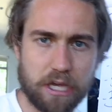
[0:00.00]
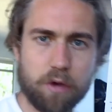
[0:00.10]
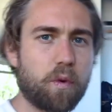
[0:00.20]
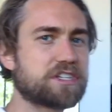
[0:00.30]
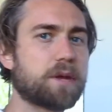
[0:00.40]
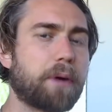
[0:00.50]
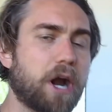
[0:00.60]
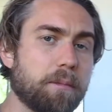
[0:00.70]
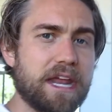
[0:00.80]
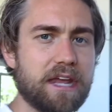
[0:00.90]
It wasn't
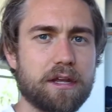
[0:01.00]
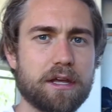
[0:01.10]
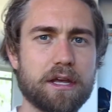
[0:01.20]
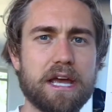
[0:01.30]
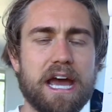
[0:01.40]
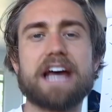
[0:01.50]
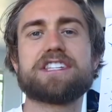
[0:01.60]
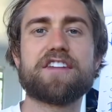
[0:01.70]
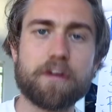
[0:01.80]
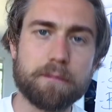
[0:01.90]
permanent. I
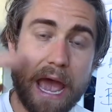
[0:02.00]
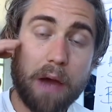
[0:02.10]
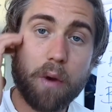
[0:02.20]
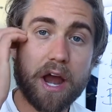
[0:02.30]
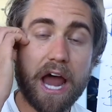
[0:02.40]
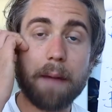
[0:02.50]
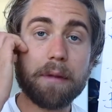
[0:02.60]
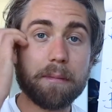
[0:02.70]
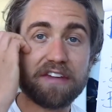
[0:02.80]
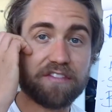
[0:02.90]
said, from now on, I'm
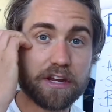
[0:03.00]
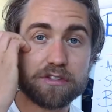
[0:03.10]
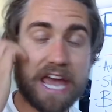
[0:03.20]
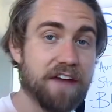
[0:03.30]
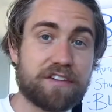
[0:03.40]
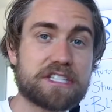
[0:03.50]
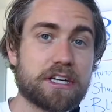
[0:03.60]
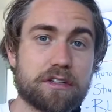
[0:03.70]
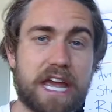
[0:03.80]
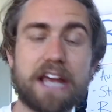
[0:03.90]
going to make videos every
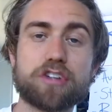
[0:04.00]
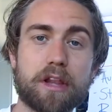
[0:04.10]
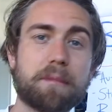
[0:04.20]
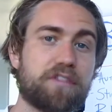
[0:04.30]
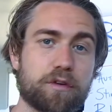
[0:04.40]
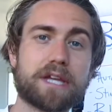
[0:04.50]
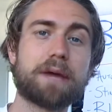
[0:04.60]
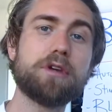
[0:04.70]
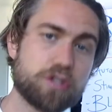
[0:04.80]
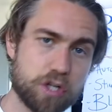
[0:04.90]
single day until I'm a
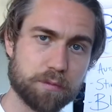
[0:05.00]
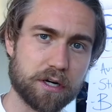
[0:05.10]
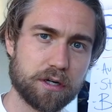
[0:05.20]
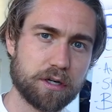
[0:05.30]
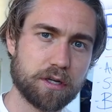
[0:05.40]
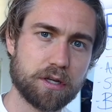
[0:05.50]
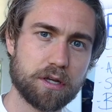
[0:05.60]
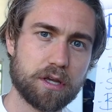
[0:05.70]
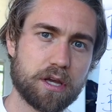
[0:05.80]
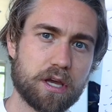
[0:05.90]
full-time YouTuber.
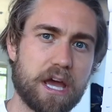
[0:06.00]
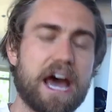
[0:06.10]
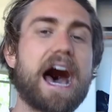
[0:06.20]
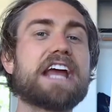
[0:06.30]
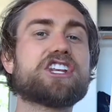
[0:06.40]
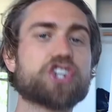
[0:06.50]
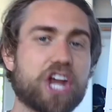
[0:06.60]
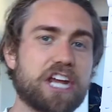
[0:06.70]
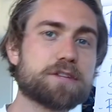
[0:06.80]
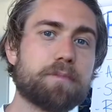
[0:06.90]
I
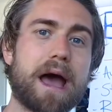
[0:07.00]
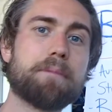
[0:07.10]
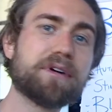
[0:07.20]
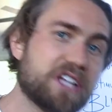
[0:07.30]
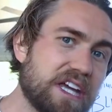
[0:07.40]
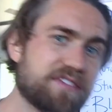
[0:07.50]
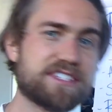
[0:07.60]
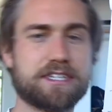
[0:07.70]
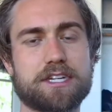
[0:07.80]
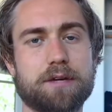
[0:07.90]
changed my belief
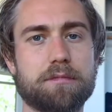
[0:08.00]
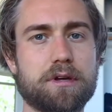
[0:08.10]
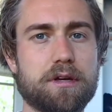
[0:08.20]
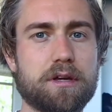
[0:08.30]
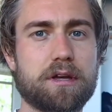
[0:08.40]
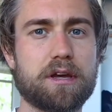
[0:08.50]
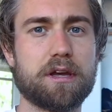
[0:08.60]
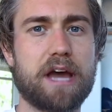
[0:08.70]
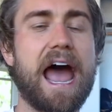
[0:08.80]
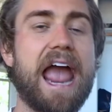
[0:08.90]
system.
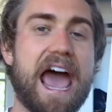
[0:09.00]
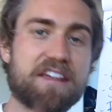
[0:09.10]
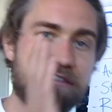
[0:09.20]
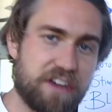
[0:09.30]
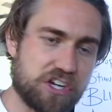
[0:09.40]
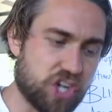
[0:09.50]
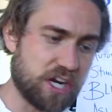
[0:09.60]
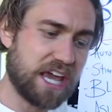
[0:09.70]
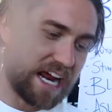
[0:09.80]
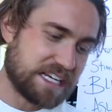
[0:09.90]
I had a
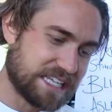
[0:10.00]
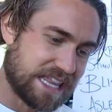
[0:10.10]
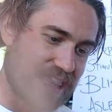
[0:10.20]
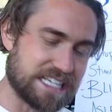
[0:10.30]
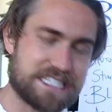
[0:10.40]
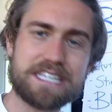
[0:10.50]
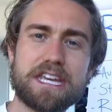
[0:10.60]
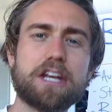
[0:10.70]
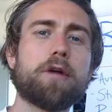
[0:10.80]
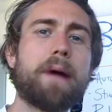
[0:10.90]
vision and I said, this is
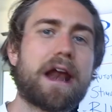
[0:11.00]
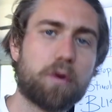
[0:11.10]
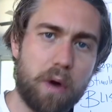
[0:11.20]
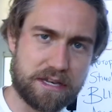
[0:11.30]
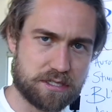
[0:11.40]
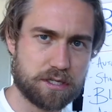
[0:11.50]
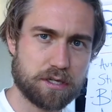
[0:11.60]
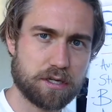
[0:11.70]
it no matter what.